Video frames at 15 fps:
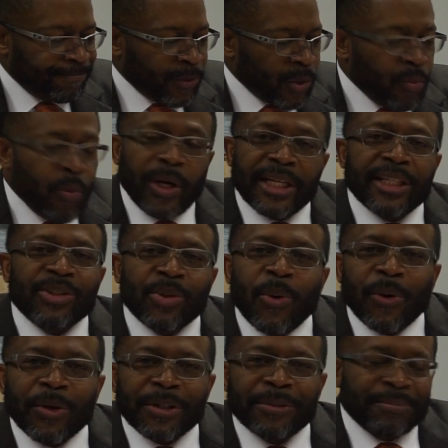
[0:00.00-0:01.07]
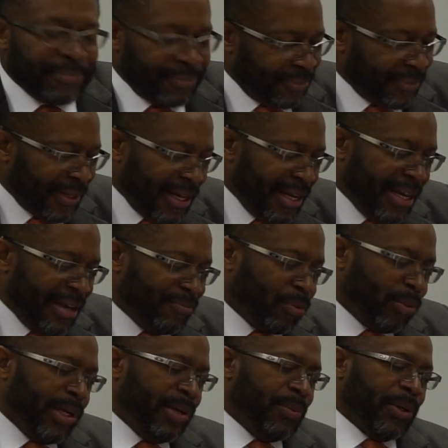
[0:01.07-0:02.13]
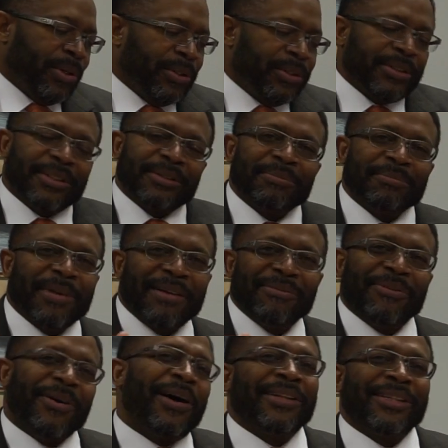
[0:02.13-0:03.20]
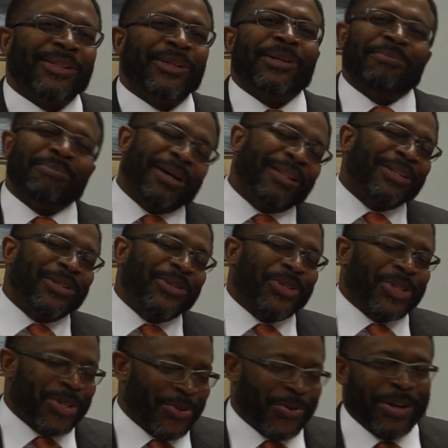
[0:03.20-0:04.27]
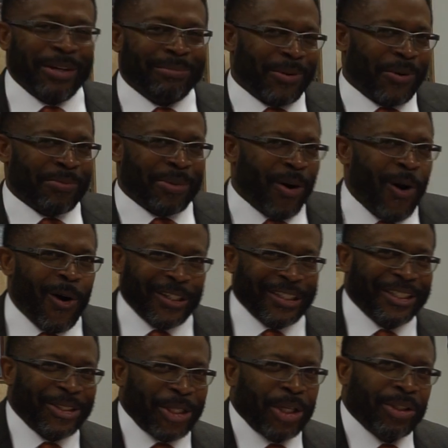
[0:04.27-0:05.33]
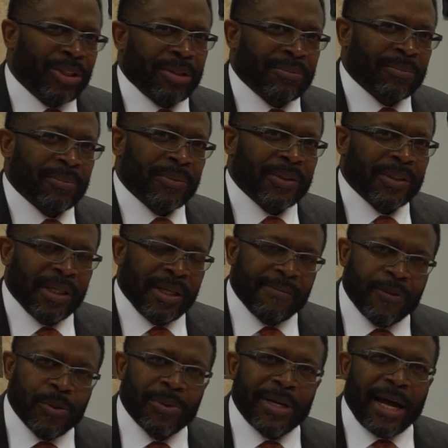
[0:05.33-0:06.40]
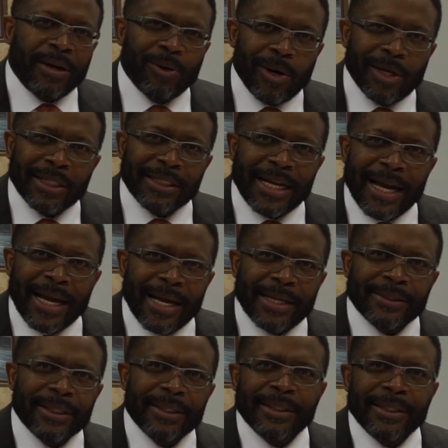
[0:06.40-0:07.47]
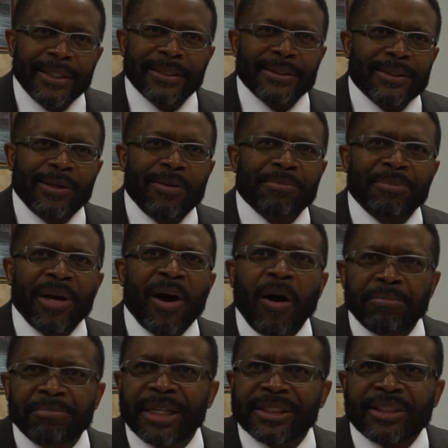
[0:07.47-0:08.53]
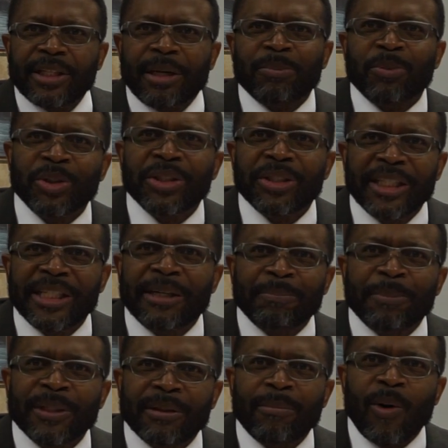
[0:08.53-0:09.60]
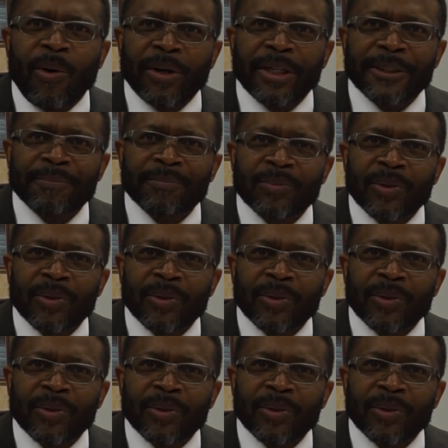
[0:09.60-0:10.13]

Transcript: What is order? I have three words. My father and mother used to drill them on Organization. If you're not organized, it's going to be all messed up when you get up in the morning.